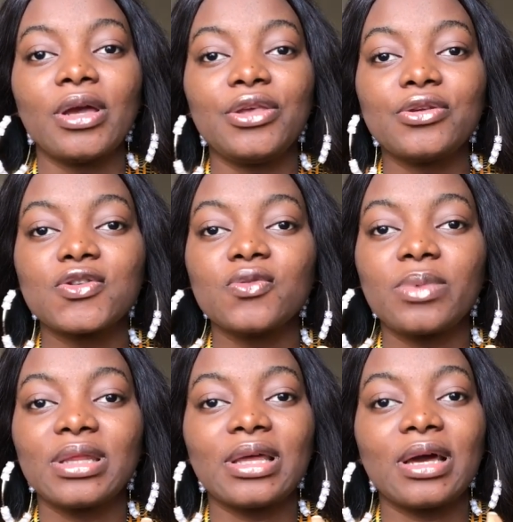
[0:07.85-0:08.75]
A
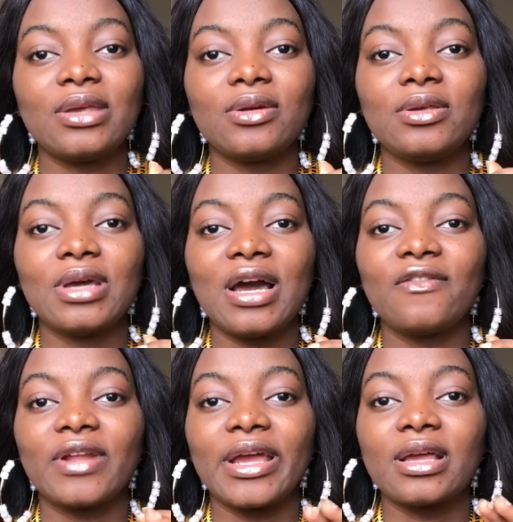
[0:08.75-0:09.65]
YouTuber that you
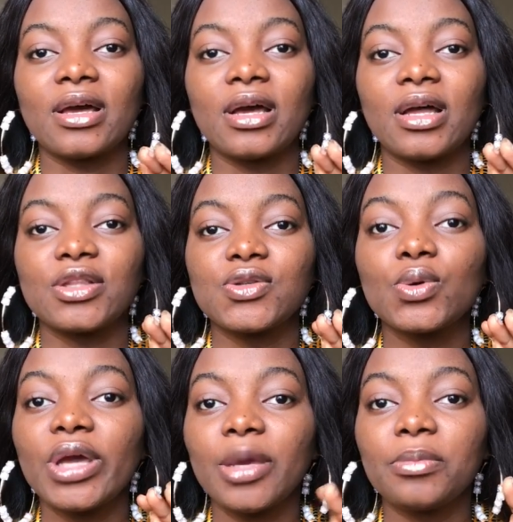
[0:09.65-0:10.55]
have like
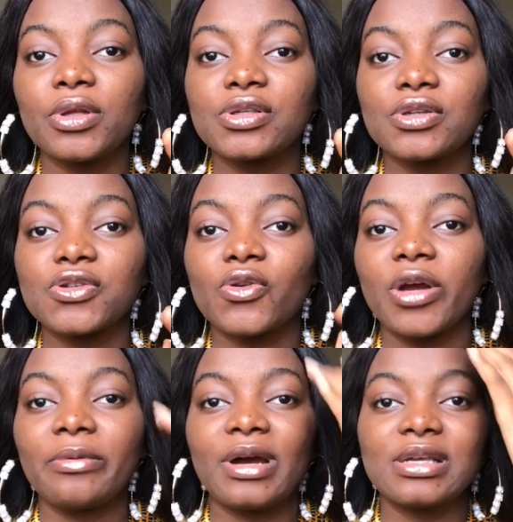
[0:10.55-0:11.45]
2k plus
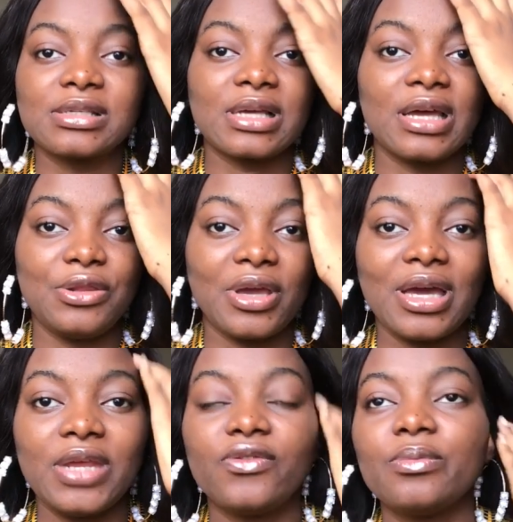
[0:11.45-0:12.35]
subscribers and you
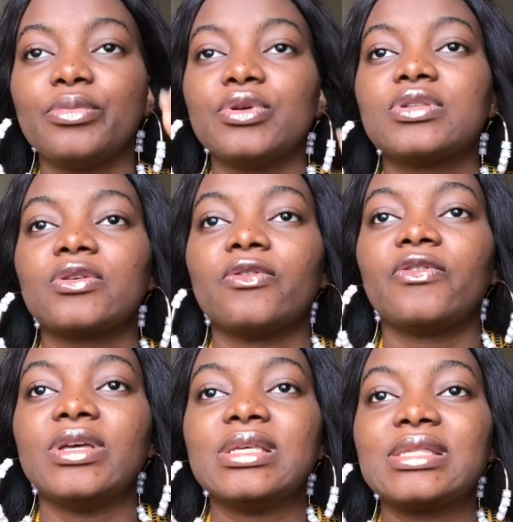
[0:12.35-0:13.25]
can't even boost off
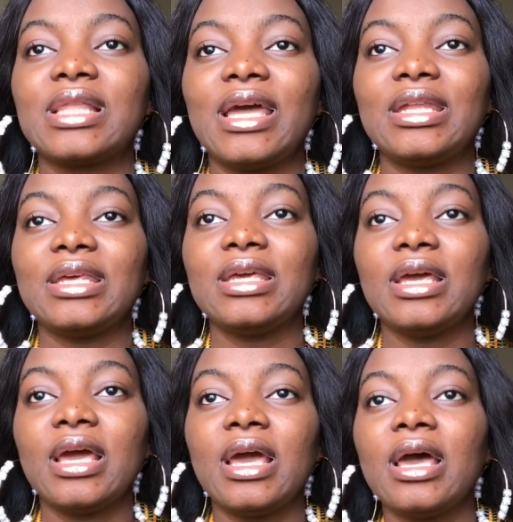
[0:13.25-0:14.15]
a steady
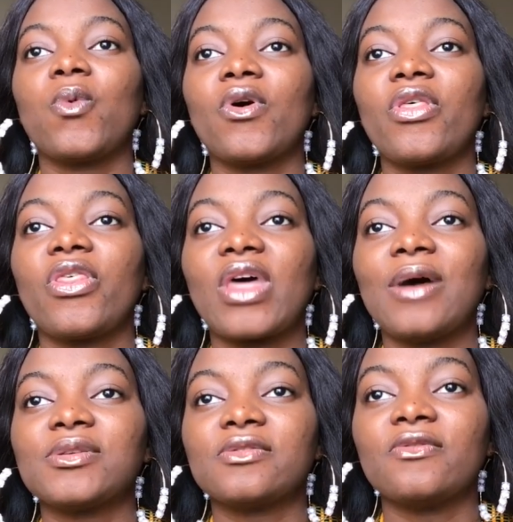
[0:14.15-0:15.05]

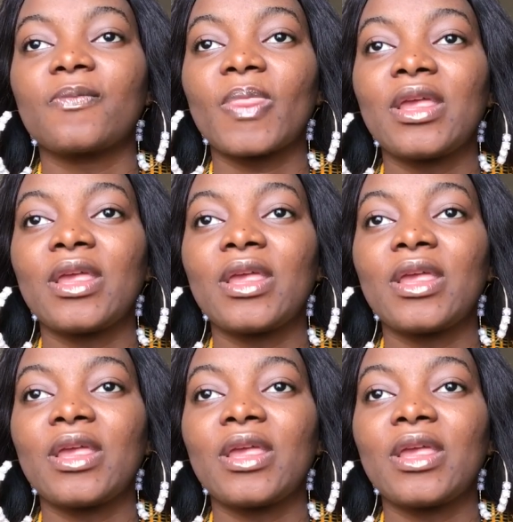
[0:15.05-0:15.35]
1000,